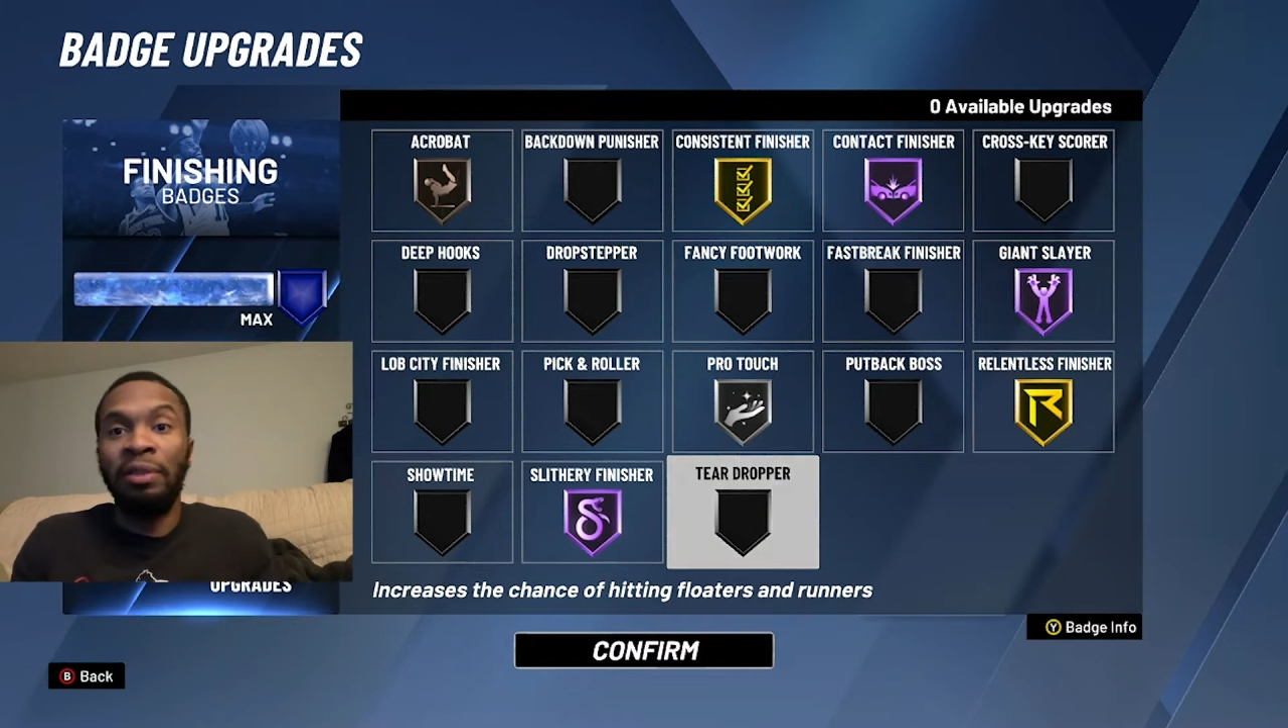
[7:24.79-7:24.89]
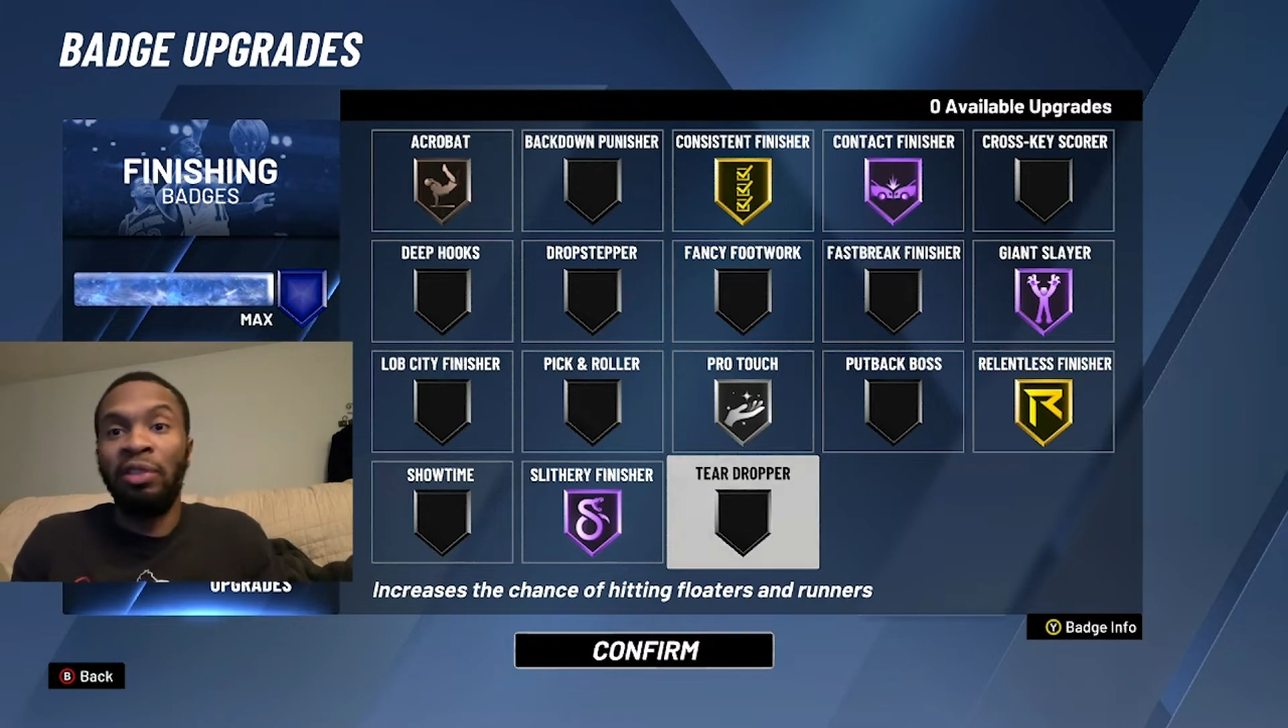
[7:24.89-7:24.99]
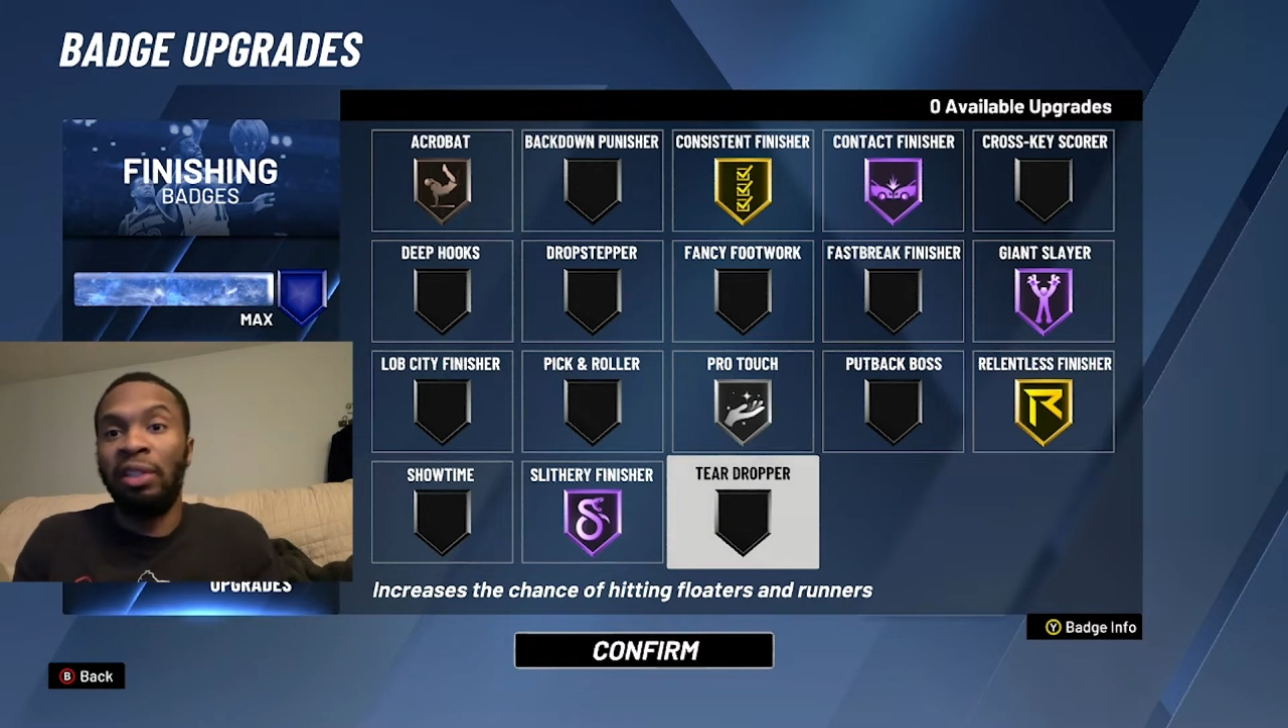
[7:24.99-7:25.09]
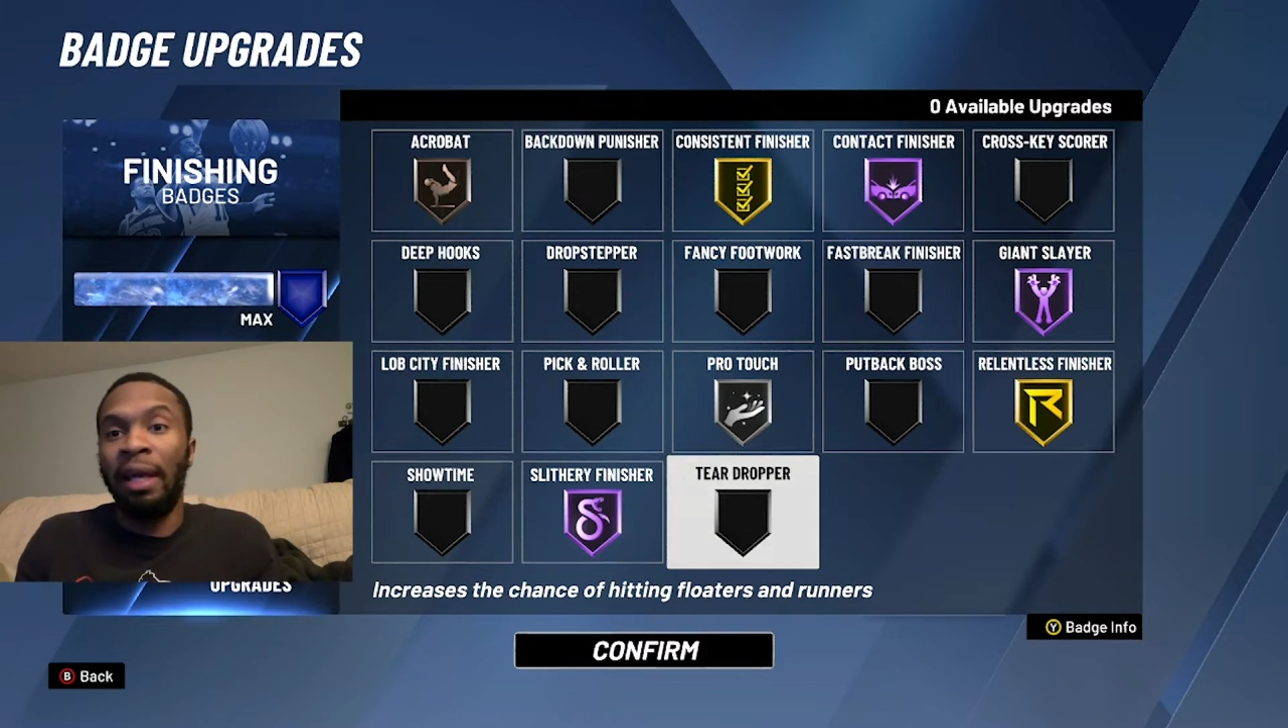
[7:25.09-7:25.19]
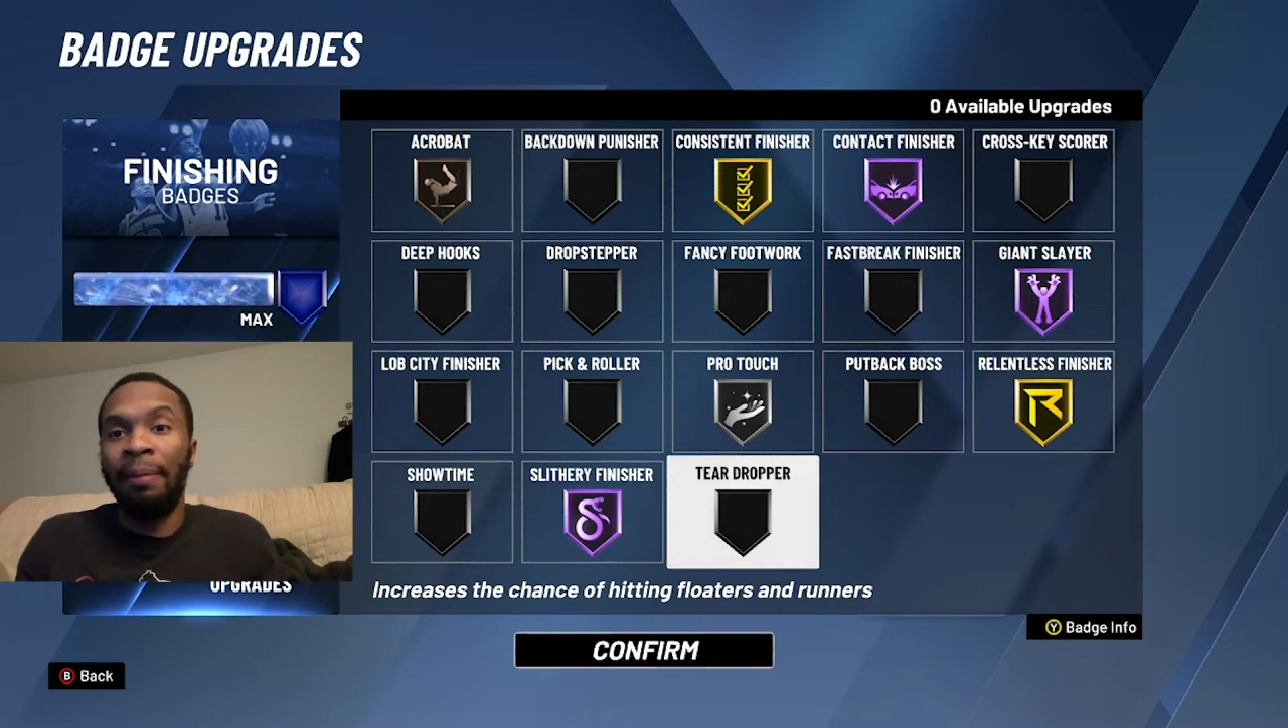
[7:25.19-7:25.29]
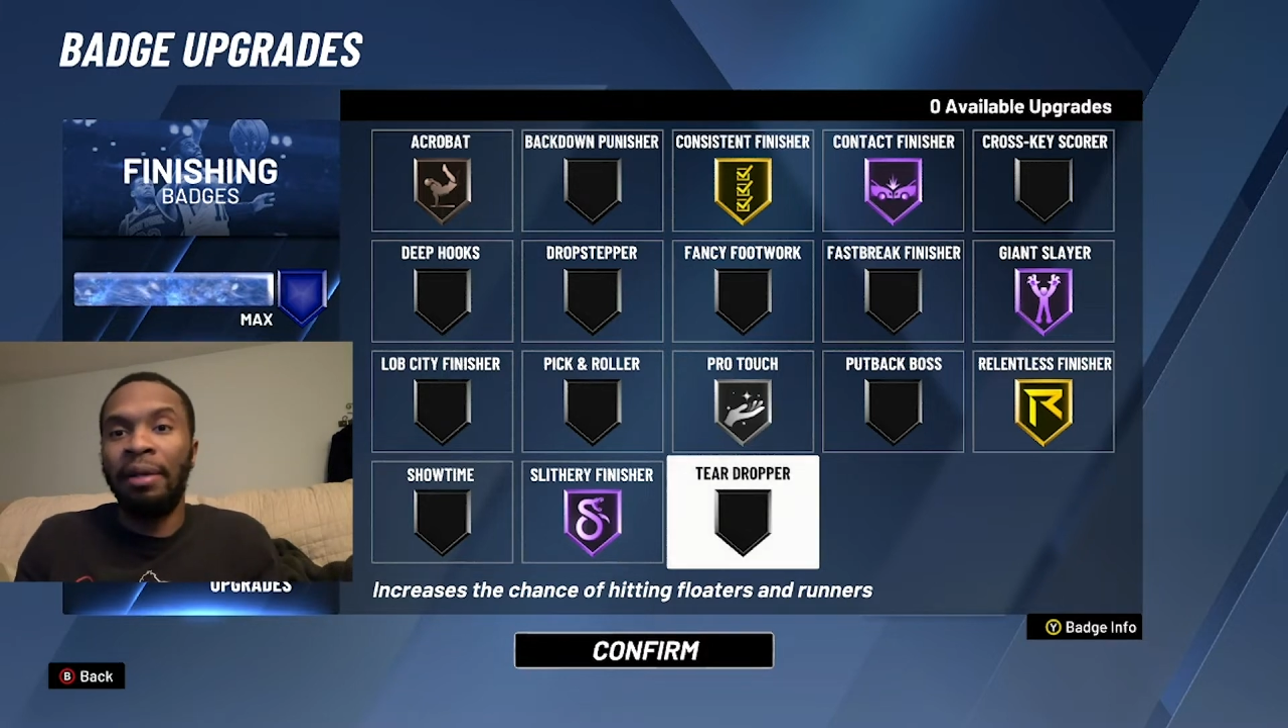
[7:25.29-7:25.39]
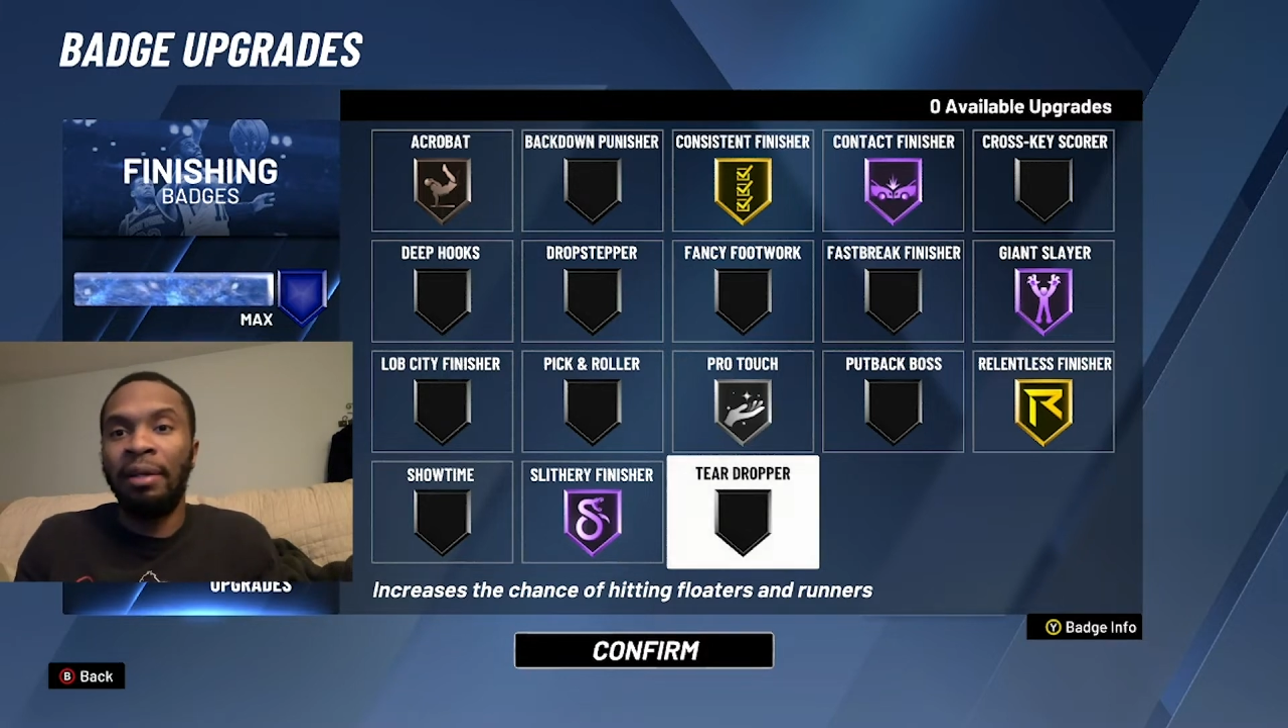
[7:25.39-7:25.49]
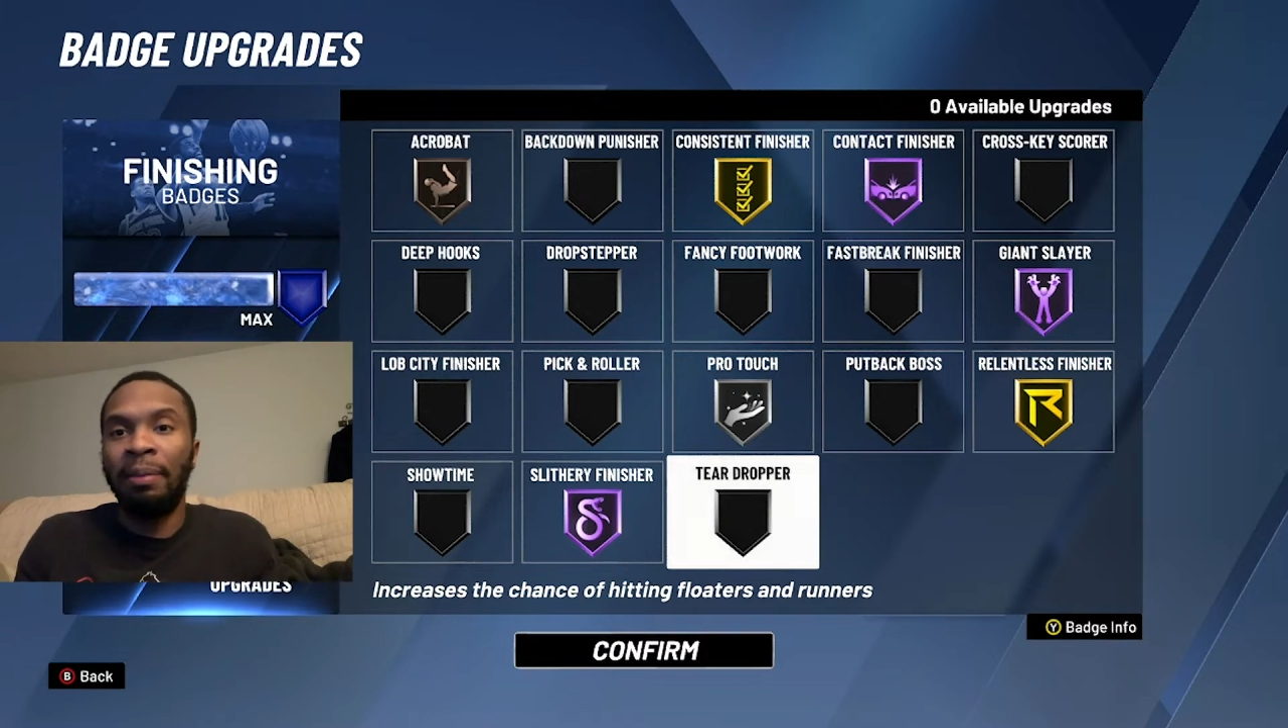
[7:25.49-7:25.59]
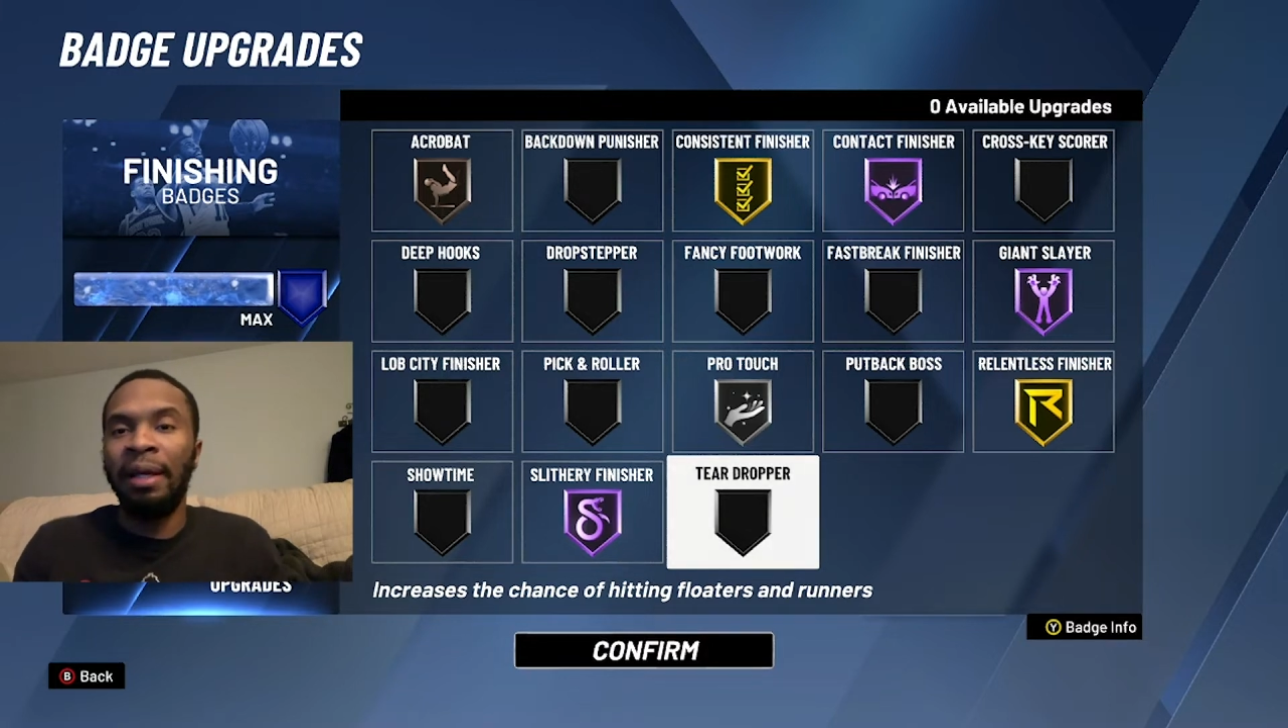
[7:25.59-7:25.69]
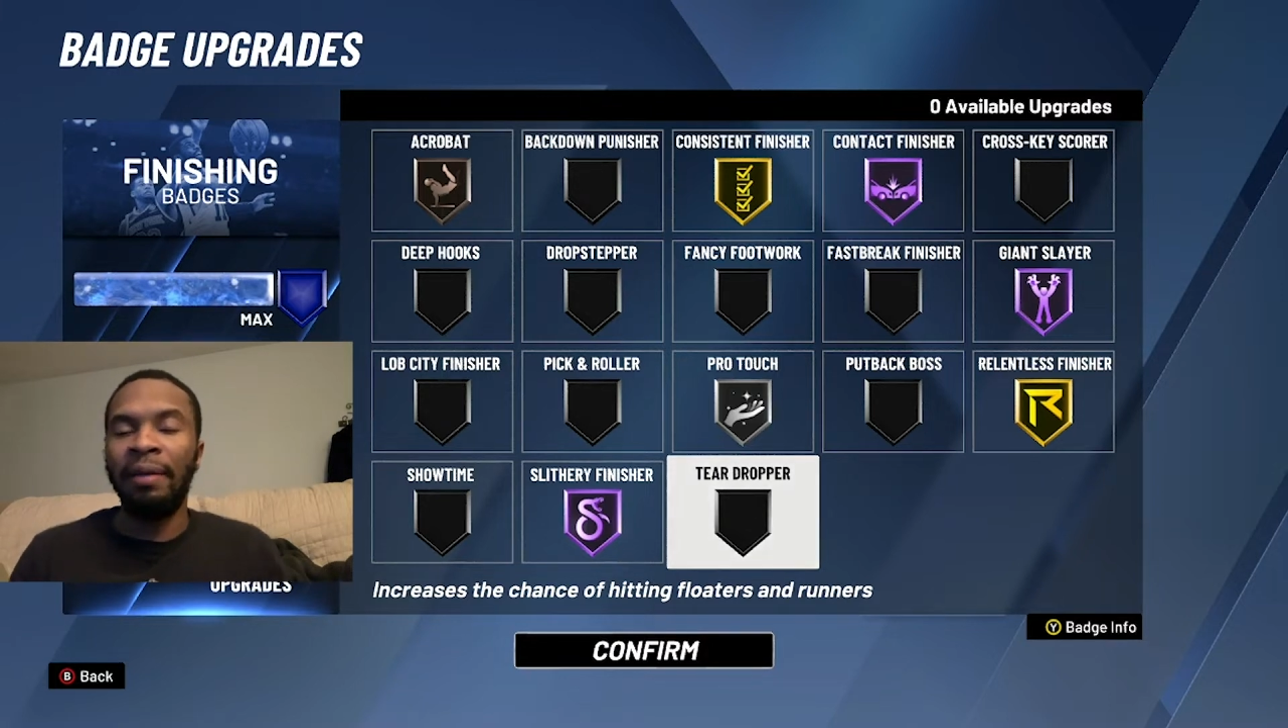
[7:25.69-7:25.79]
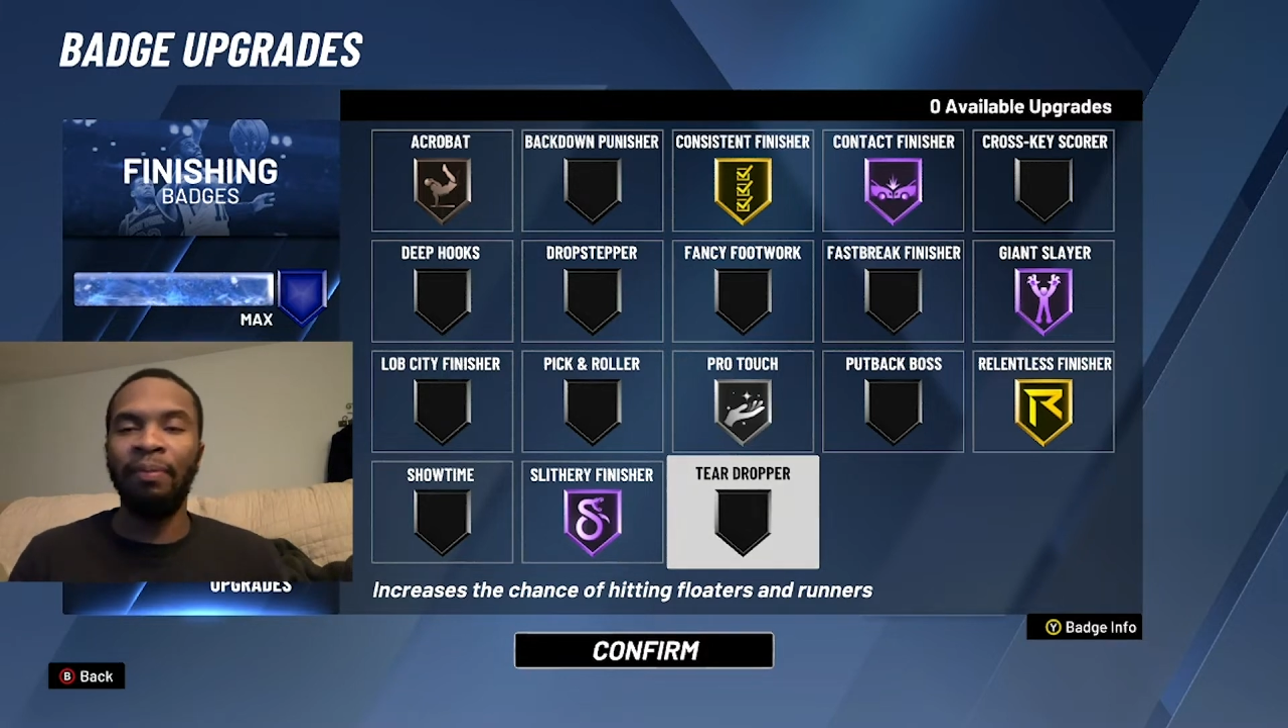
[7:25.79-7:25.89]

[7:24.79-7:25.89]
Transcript: just camp out in the paint.